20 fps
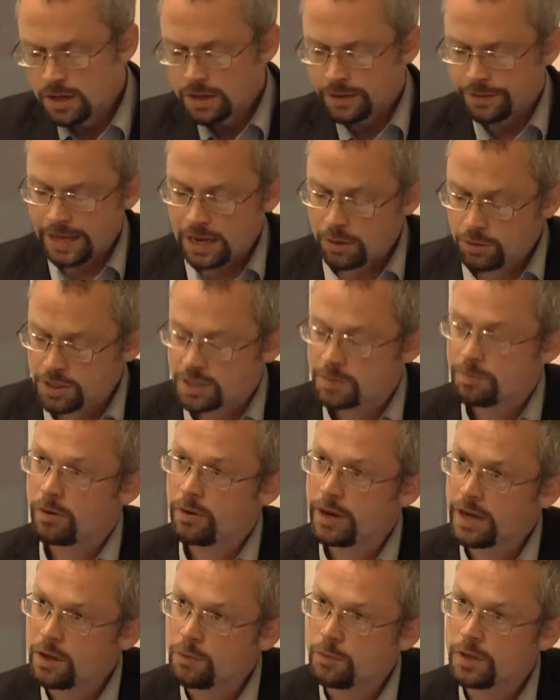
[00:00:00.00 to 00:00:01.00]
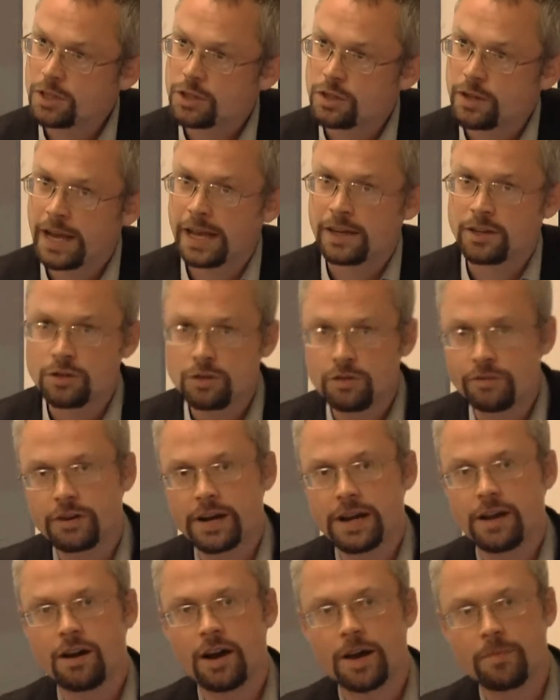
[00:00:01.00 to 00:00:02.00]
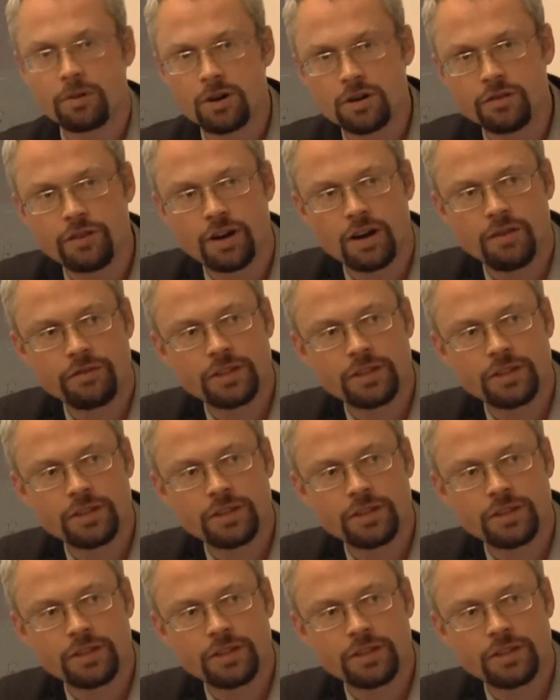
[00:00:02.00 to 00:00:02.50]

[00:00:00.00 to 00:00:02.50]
That was the point in which you had two very high-profile